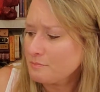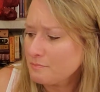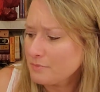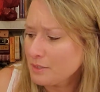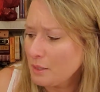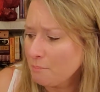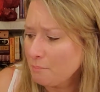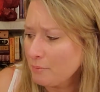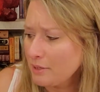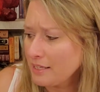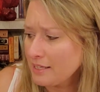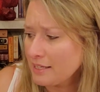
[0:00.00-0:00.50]

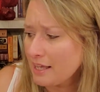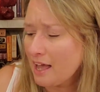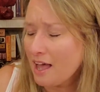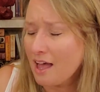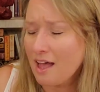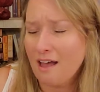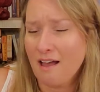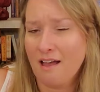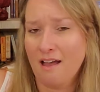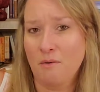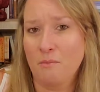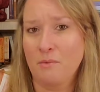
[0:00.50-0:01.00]
but yeah,
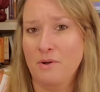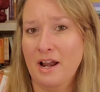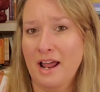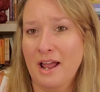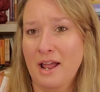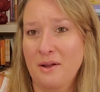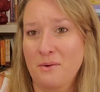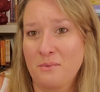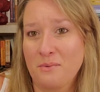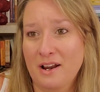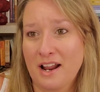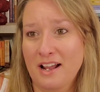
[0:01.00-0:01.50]
when I,
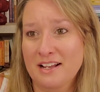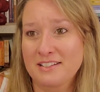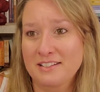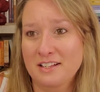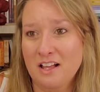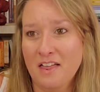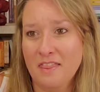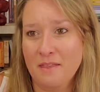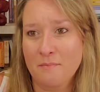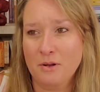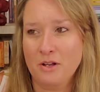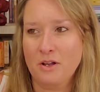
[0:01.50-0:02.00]
when I
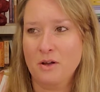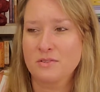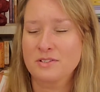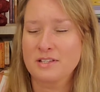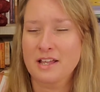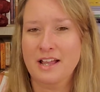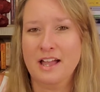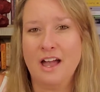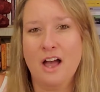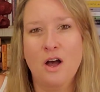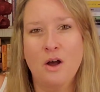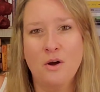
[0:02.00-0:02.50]
saw the book, I was
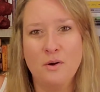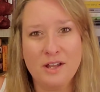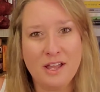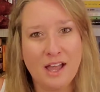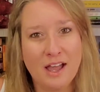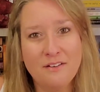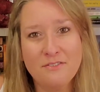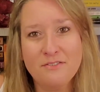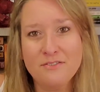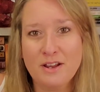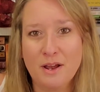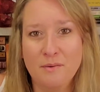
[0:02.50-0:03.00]
like, oh yeah,
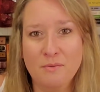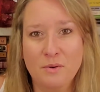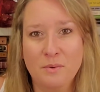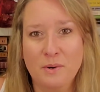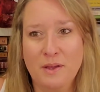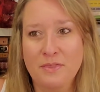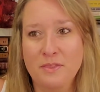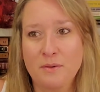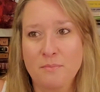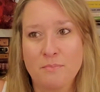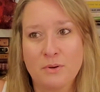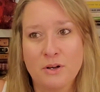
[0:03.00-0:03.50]
I've never
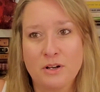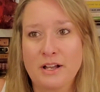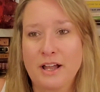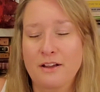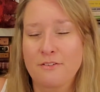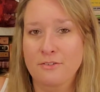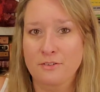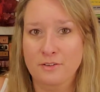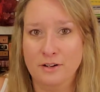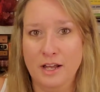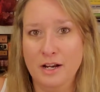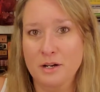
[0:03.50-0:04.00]
read the book. I
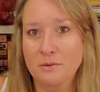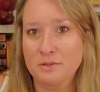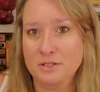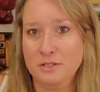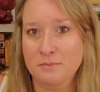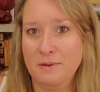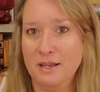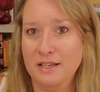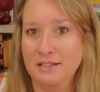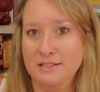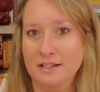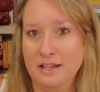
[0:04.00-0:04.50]
forgot it was
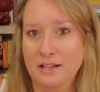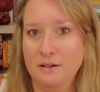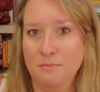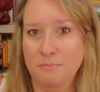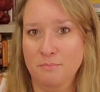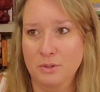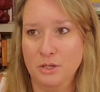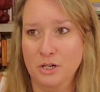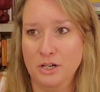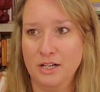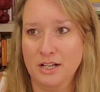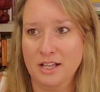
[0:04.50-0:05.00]
based on a
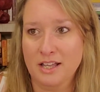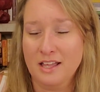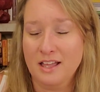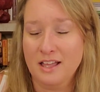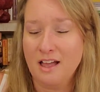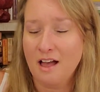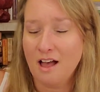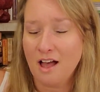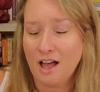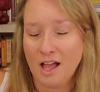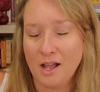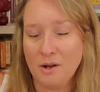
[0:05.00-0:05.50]
book.
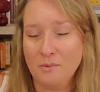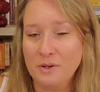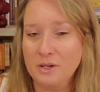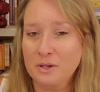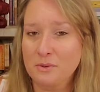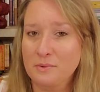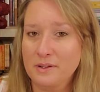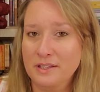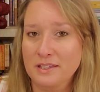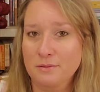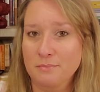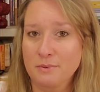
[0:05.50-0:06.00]
I want to
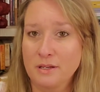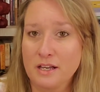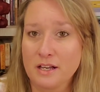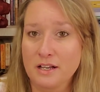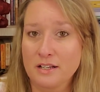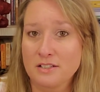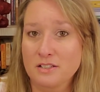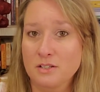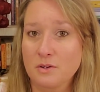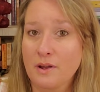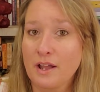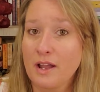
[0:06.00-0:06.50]
read the book.
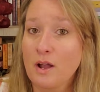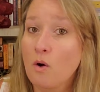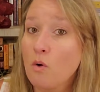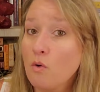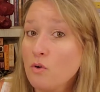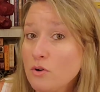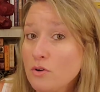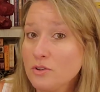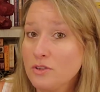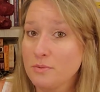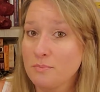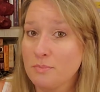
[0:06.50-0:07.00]
So I
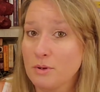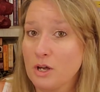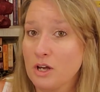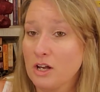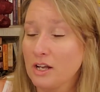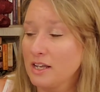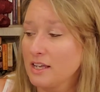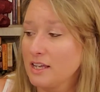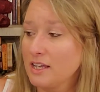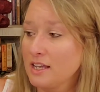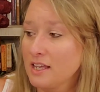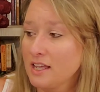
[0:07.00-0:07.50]
ordered the book,